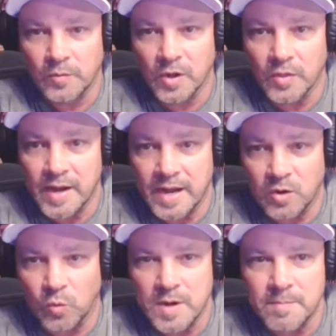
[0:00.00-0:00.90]
On the other
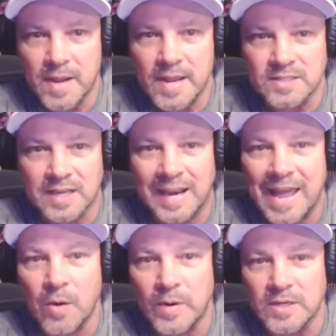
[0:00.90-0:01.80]
hand, Green Bay is
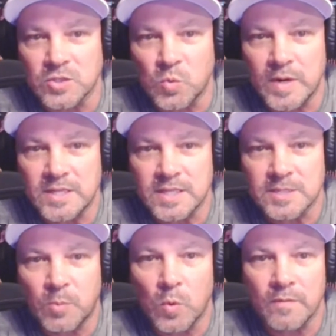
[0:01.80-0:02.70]
allowing
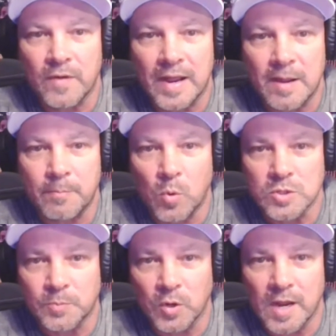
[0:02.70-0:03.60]
26.5
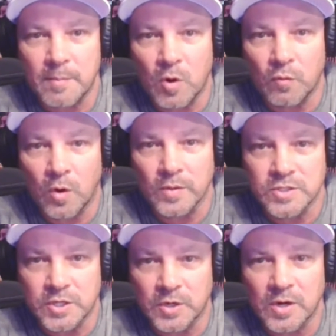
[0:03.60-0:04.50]
points per game overall
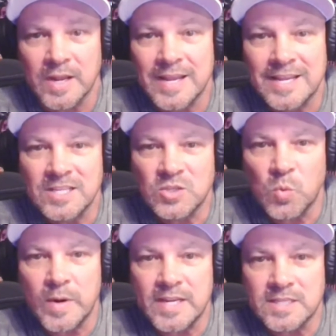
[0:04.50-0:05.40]
this year,
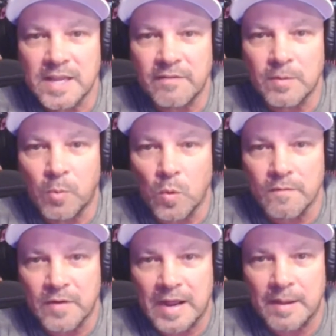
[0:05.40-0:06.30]

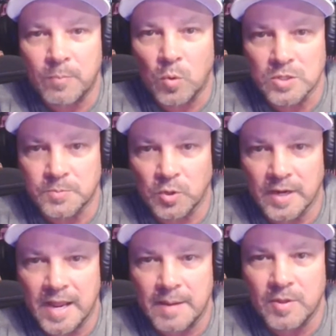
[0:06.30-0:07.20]
27.5 points per
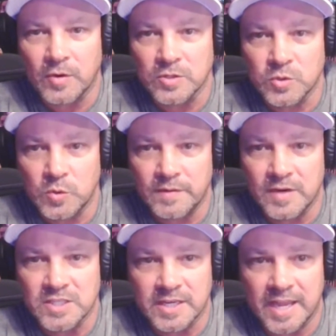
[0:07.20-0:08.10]
game in their two
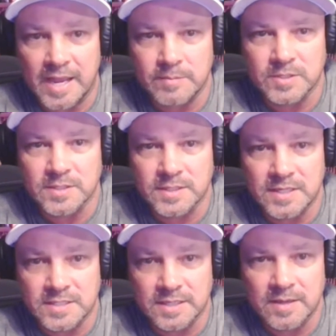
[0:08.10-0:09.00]
division games this
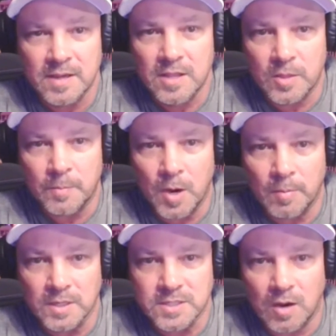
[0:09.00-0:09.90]
season. The
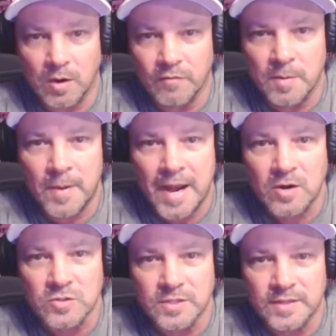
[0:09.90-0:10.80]
public's all over the
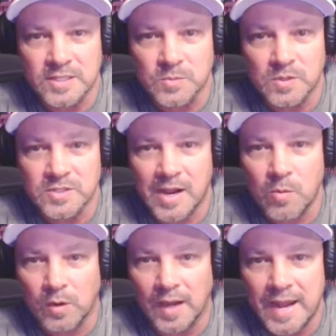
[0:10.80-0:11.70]
Packers in this one, so
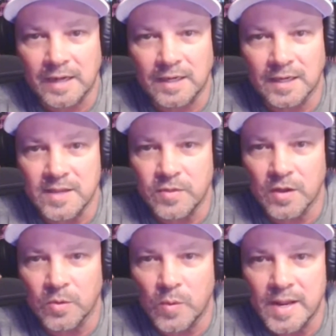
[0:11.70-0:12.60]
I'll gladly lean
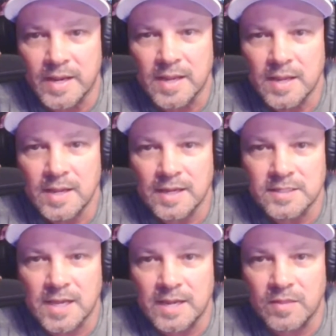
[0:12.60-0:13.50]
the other way
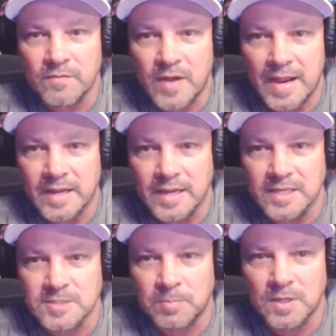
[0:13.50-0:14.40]
and take the
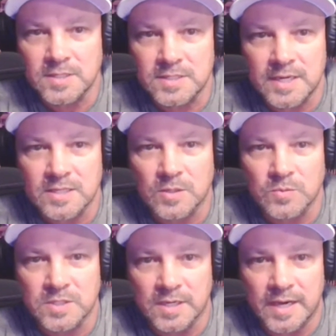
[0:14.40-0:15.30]
Vikings +6
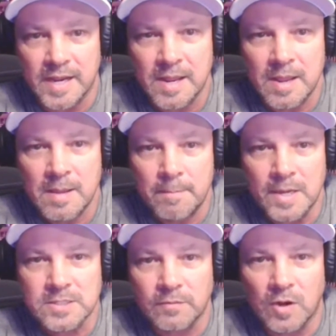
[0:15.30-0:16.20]
on Sunday.
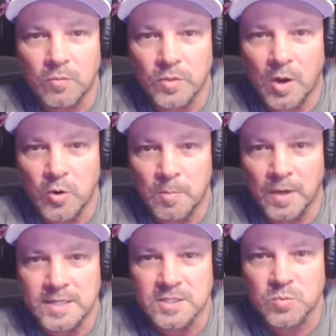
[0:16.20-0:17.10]
Best of luck with all your
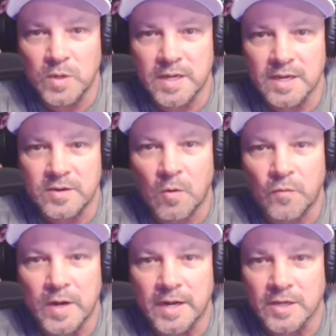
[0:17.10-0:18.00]
plays this weekend. Don't
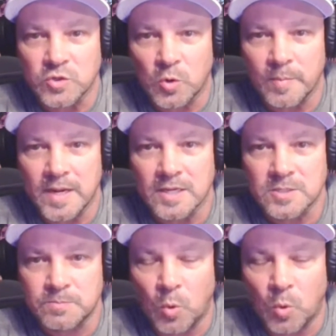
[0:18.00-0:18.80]
forget to join me at